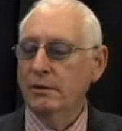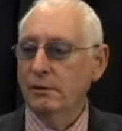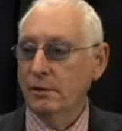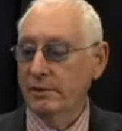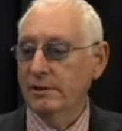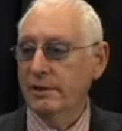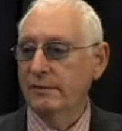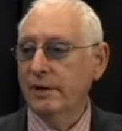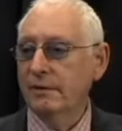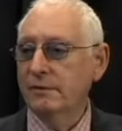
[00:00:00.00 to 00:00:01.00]
you
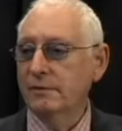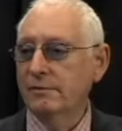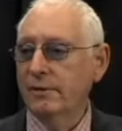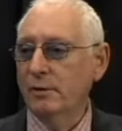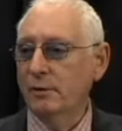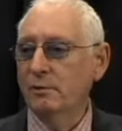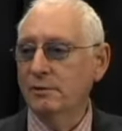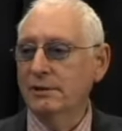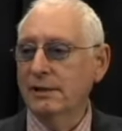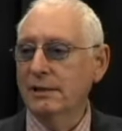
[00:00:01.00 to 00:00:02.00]
received those phone
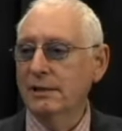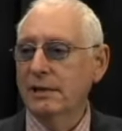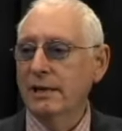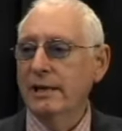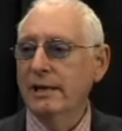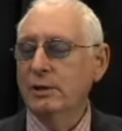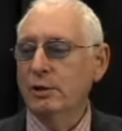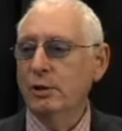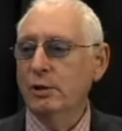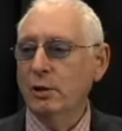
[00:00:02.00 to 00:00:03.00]
calls and letters,
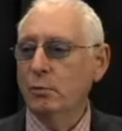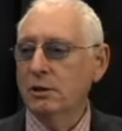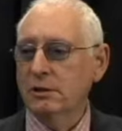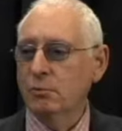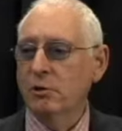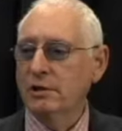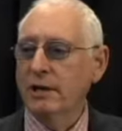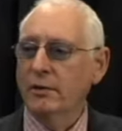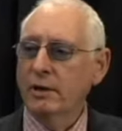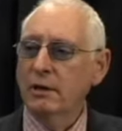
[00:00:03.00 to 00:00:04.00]
internally, what's
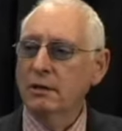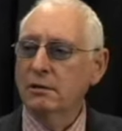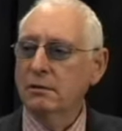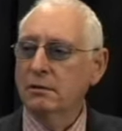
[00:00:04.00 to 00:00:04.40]
going on?